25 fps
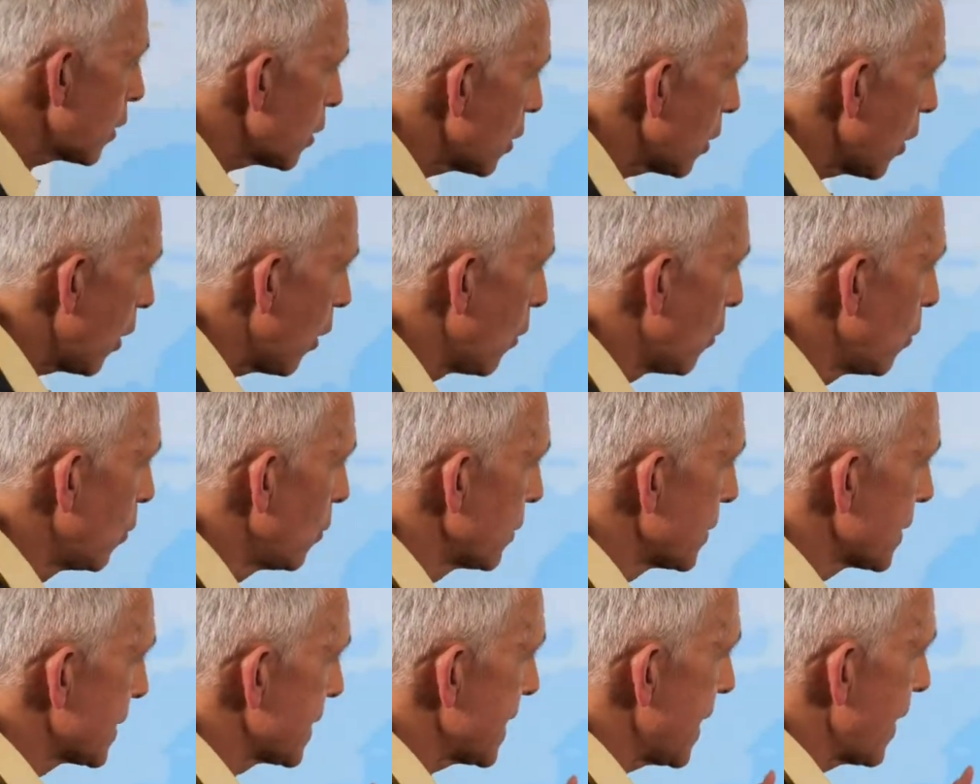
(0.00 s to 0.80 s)

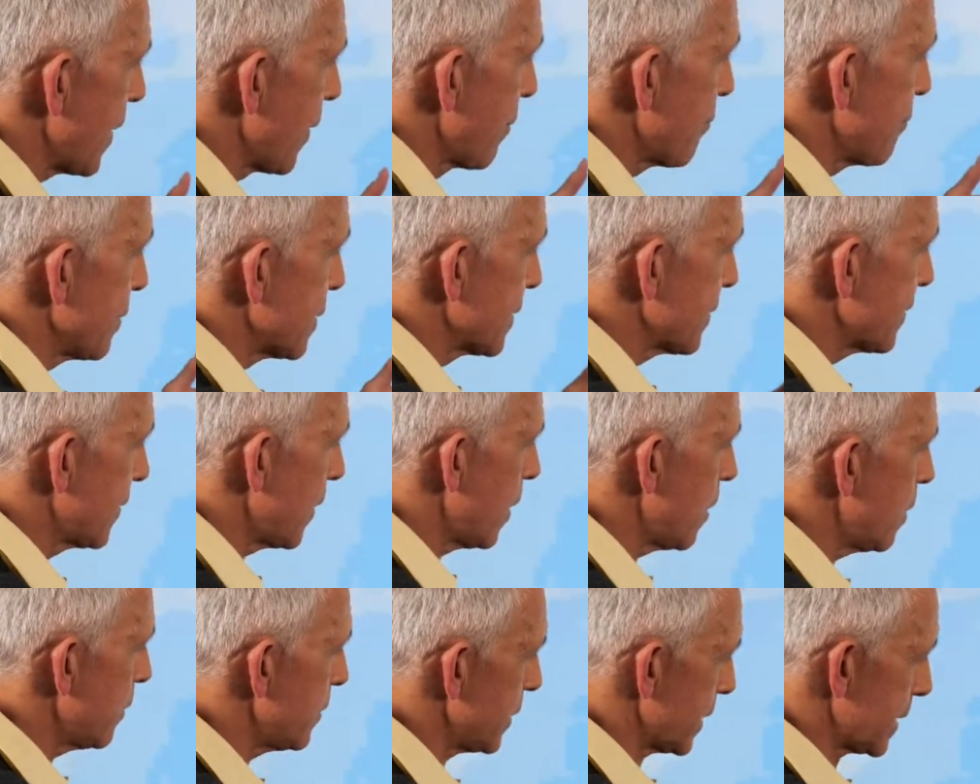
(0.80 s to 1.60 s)
Colder southwest
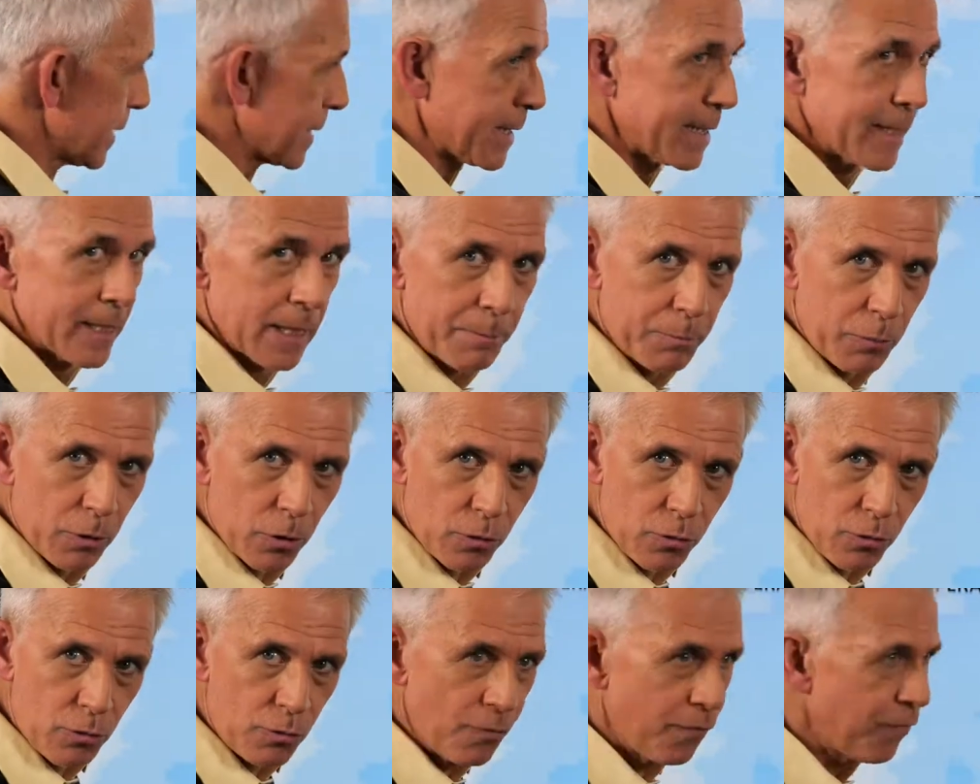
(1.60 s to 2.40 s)
flow. You can see the
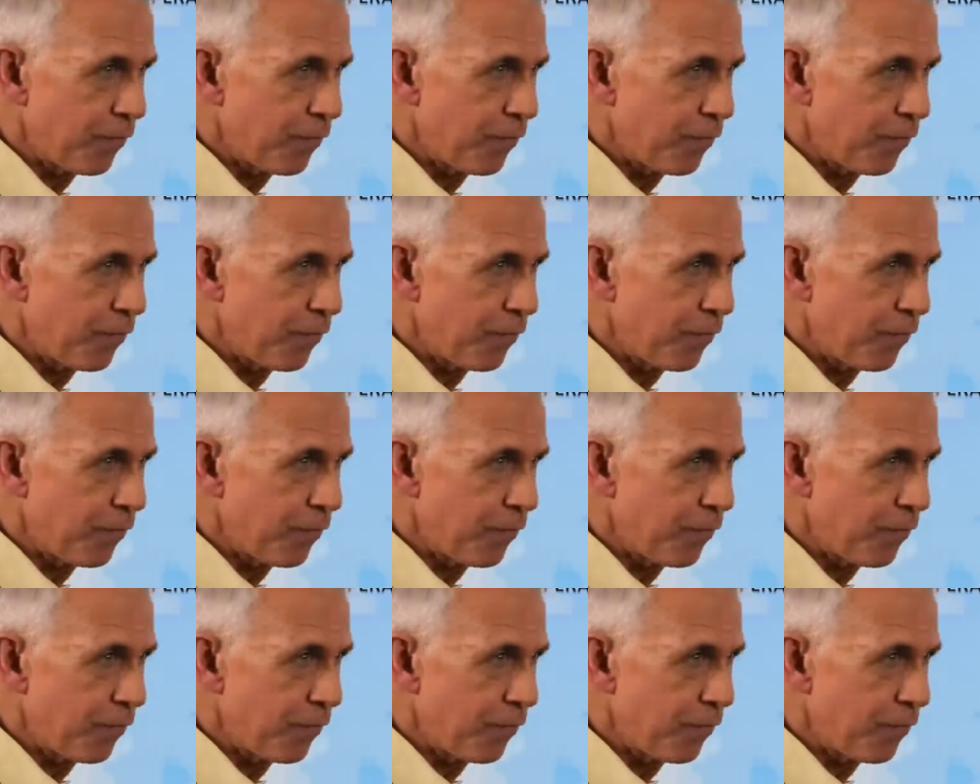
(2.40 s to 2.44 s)
blue